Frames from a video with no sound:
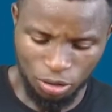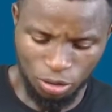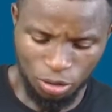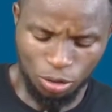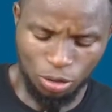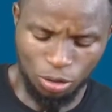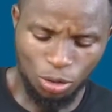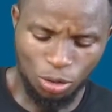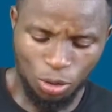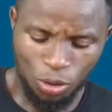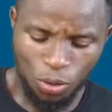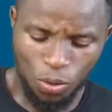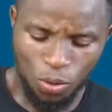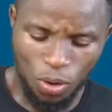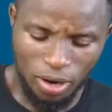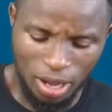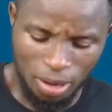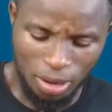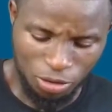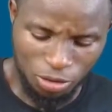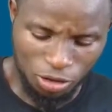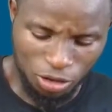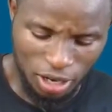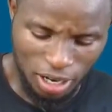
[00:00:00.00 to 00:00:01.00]
So what
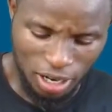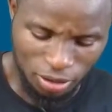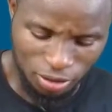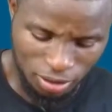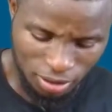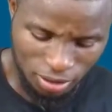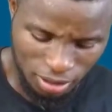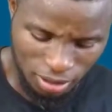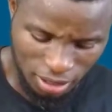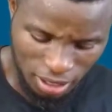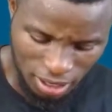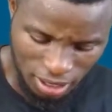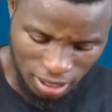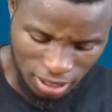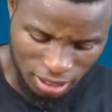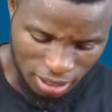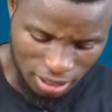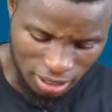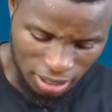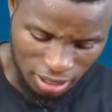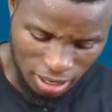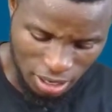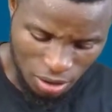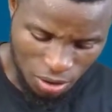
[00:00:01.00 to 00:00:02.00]
I'm trying to say
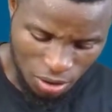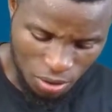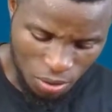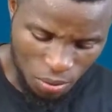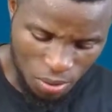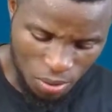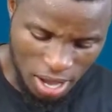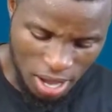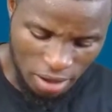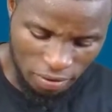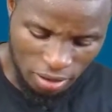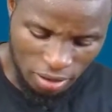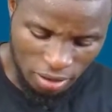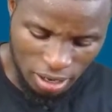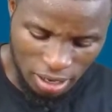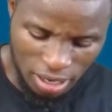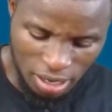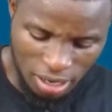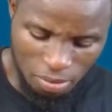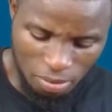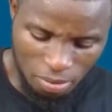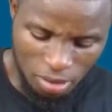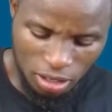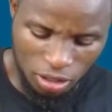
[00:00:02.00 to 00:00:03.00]
is we have the
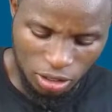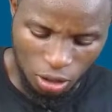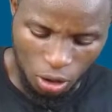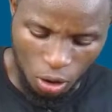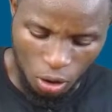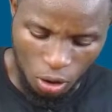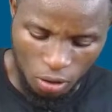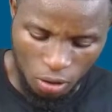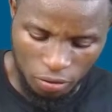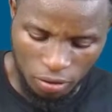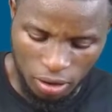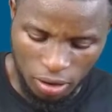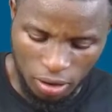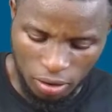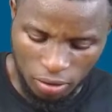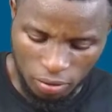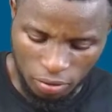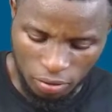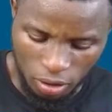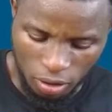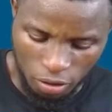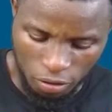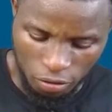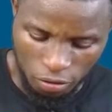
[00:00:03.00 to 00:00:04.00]
limits of
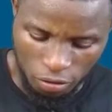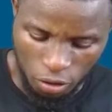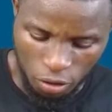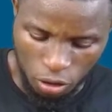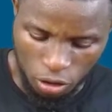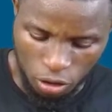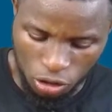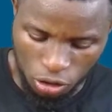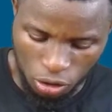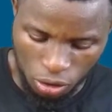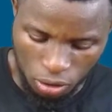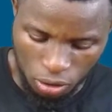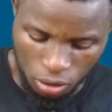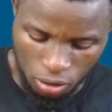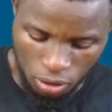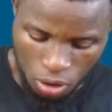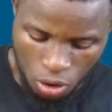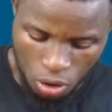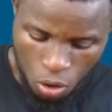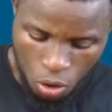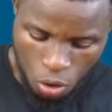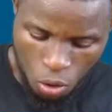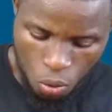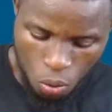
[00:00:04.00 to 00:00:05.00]
the function
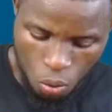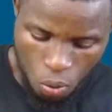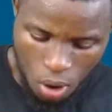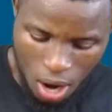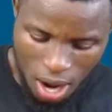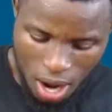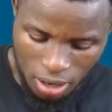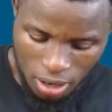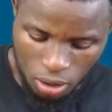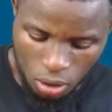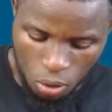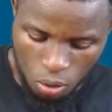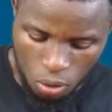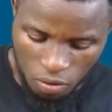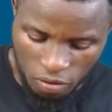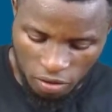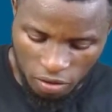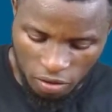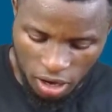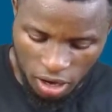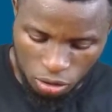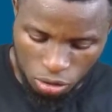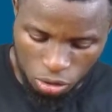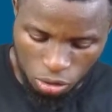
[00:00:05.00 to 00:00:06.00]
1
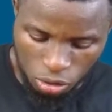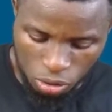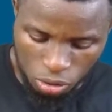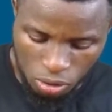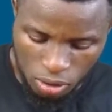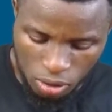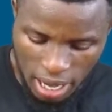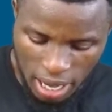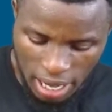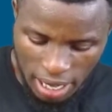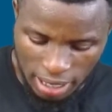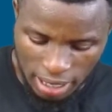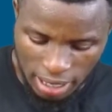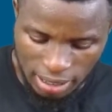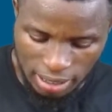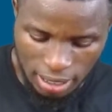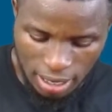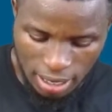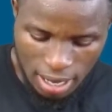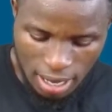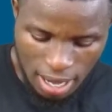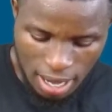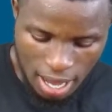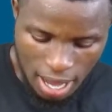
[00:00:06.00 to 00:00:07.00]
over 2x
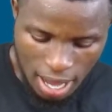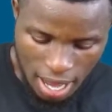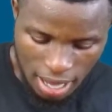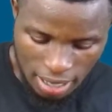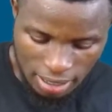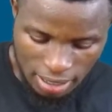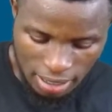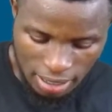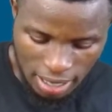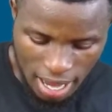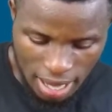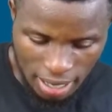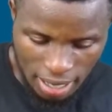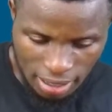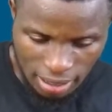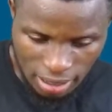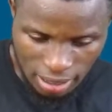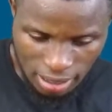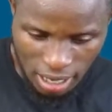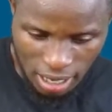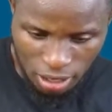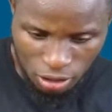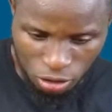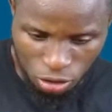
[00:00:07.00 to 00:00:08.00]
as
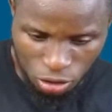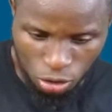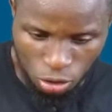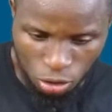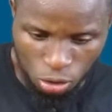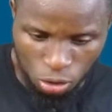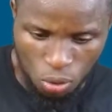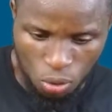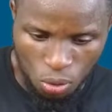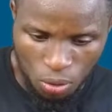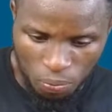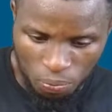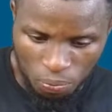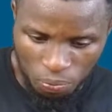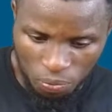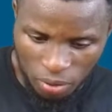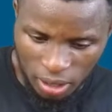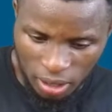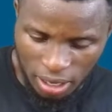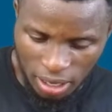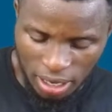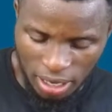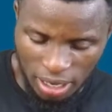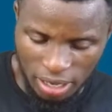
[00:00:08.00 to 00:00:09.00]
x tends to
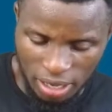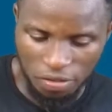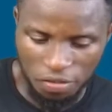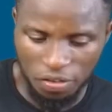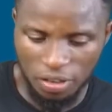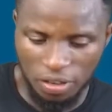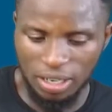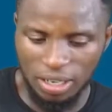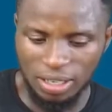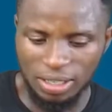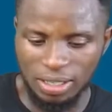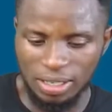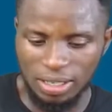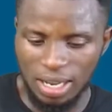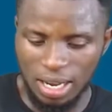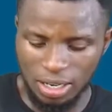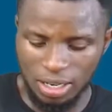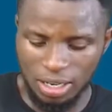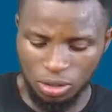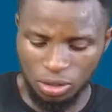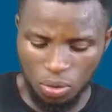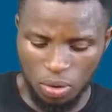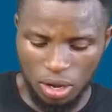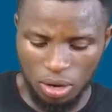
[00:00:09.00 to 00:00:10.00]
infinity.
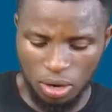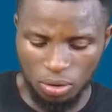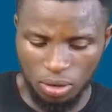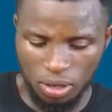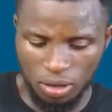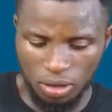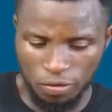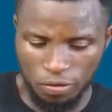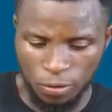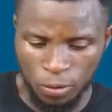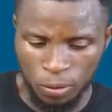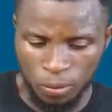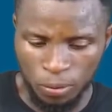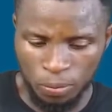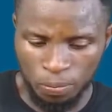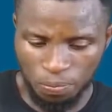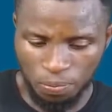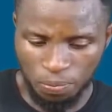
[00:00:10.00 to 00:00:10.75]
That is what we're looking for.